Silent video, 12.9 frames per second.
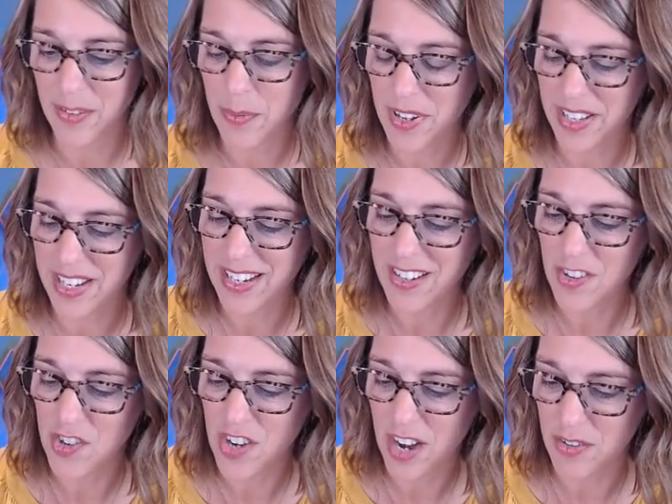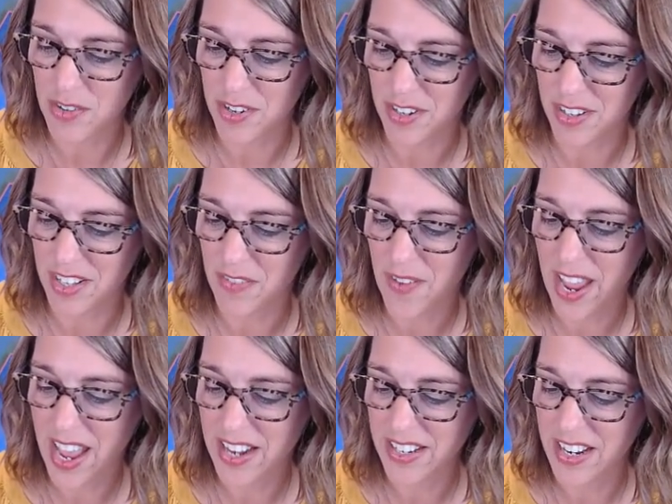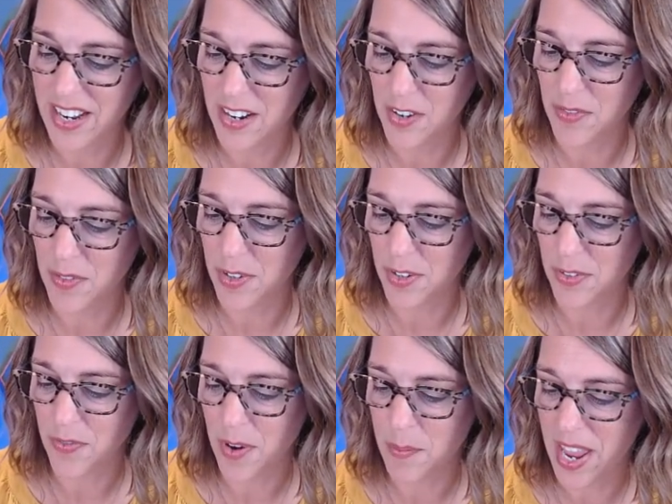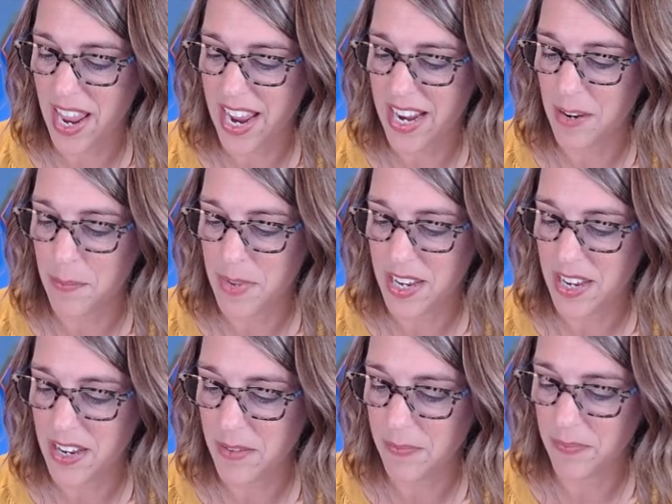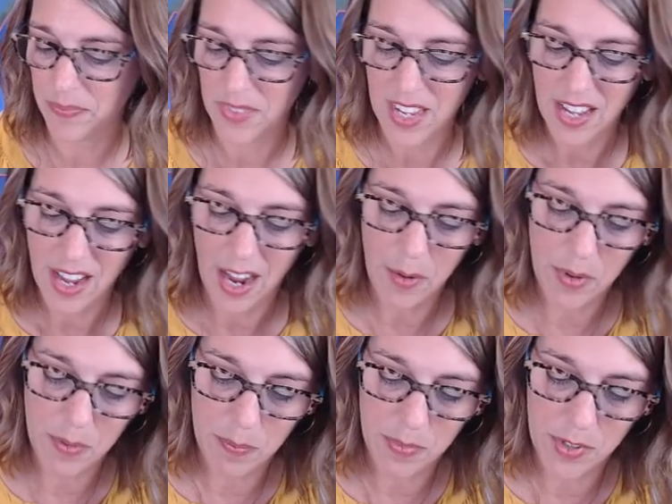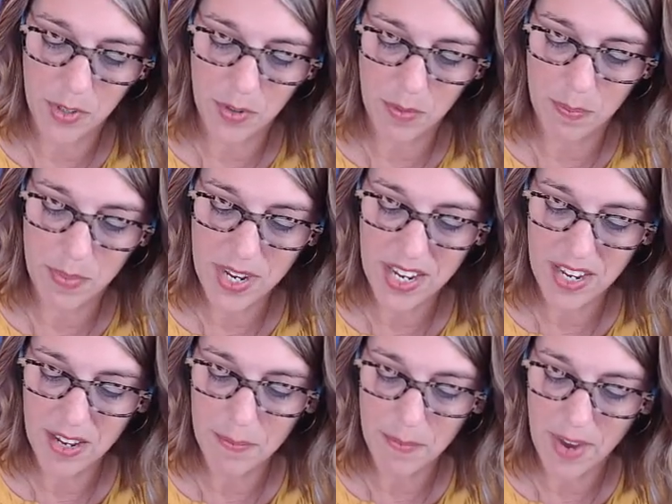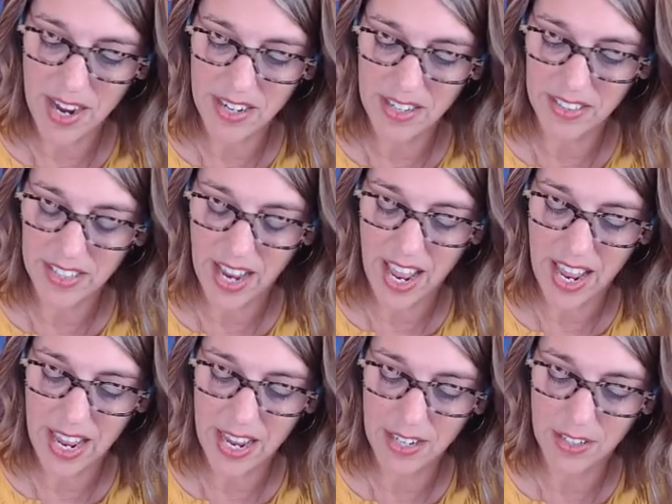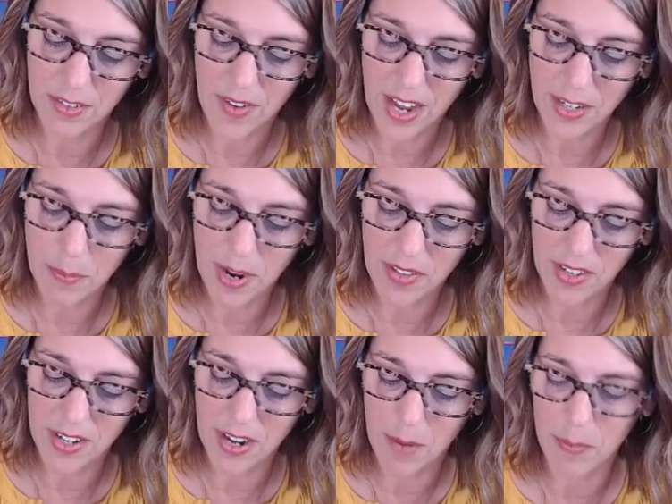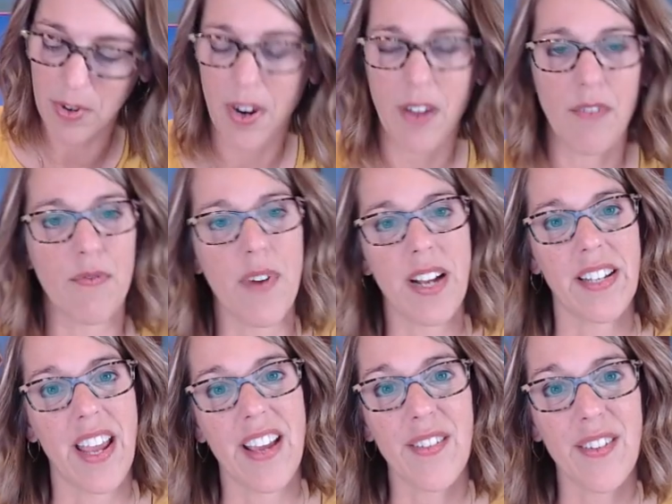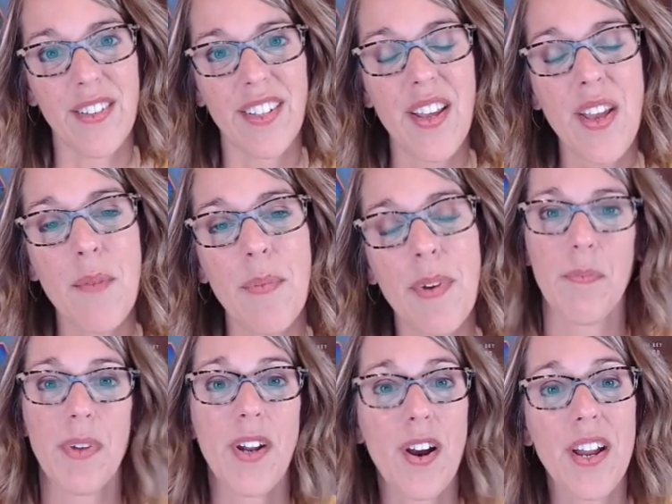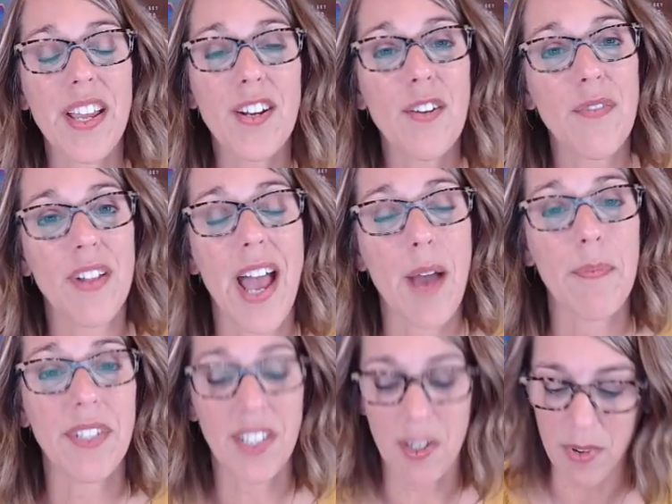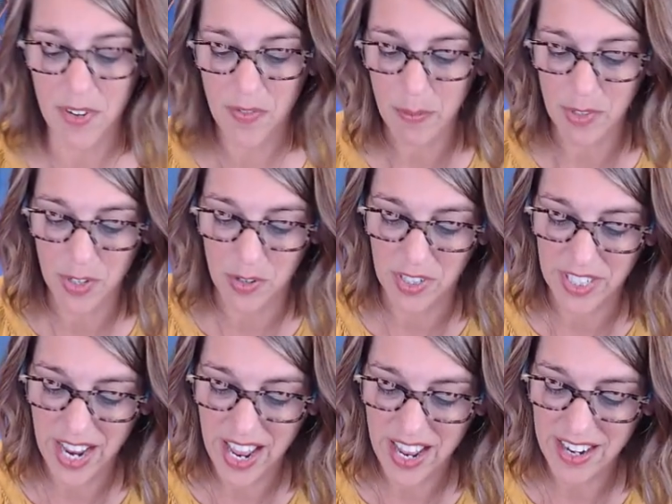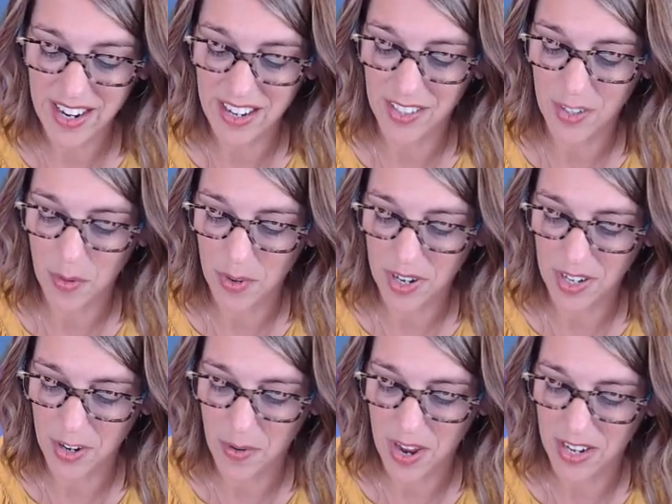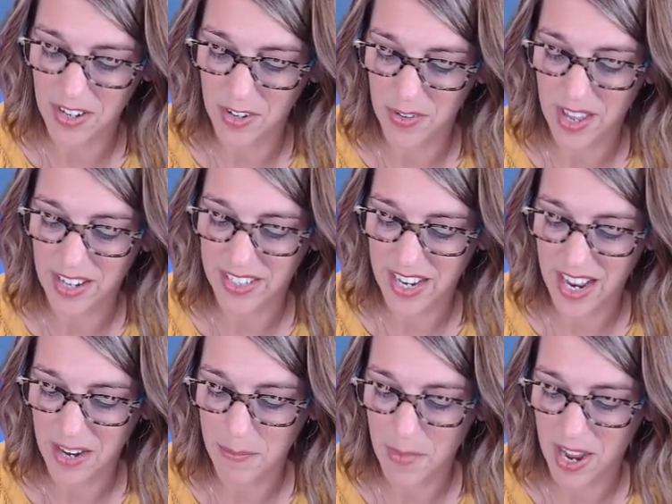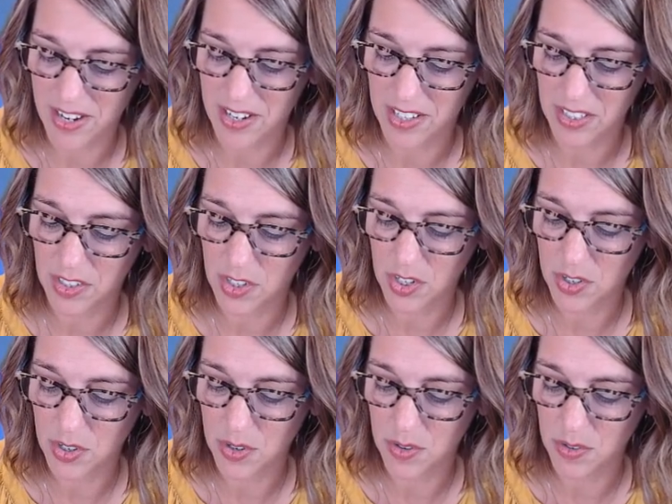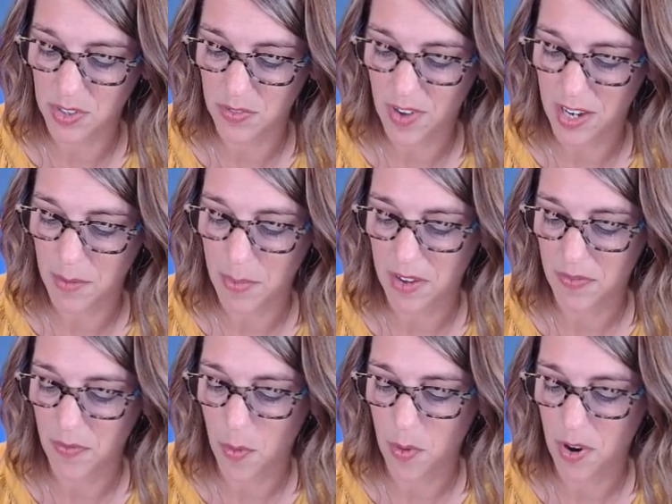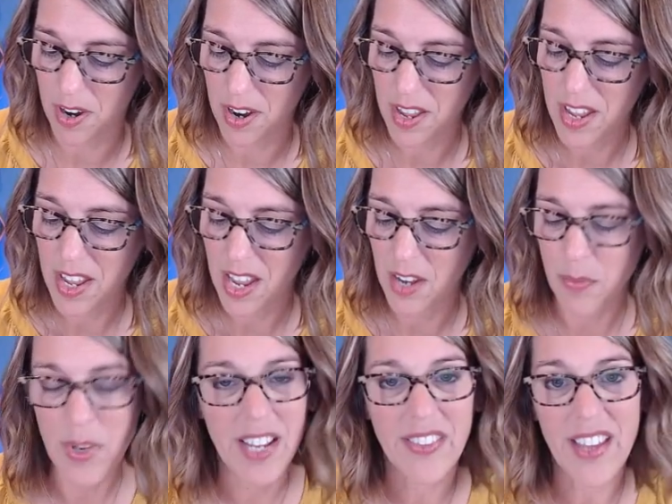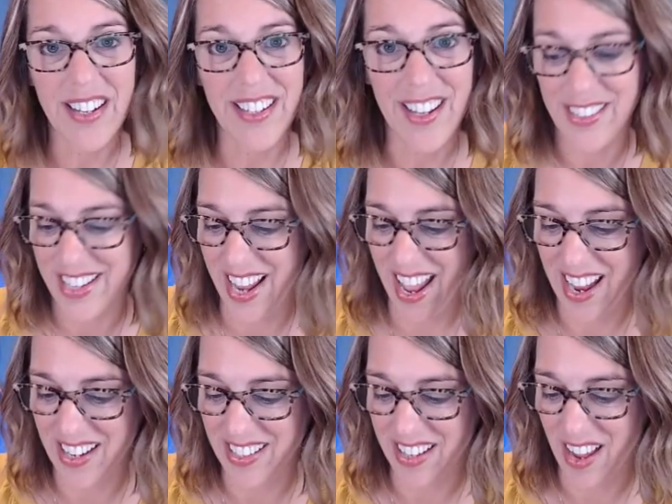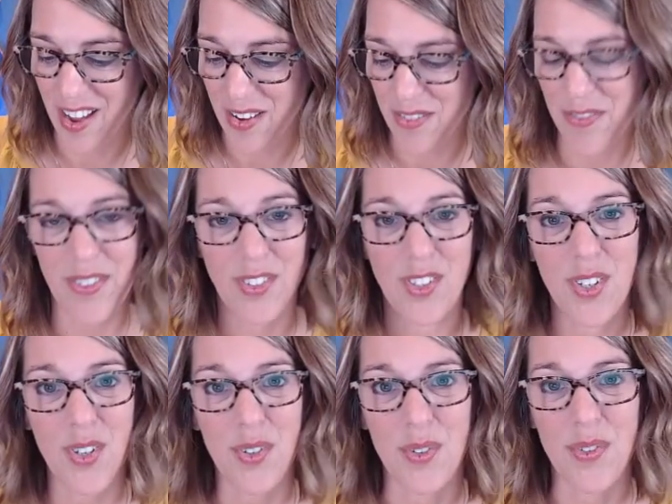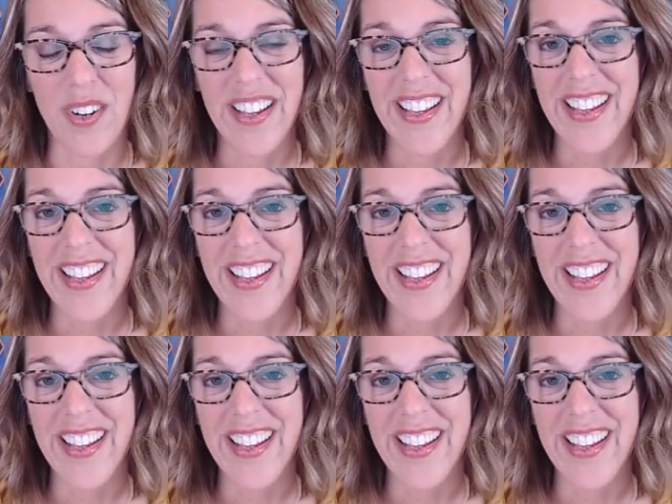Well, in general, if I had an interval from a to b, I would do b minus a divided by the number of rectangles. But our interval happens to be from 2 to 10, so we're going to go ahead and do that 10 minus 2 divided by 4, and we get that delta x of 2.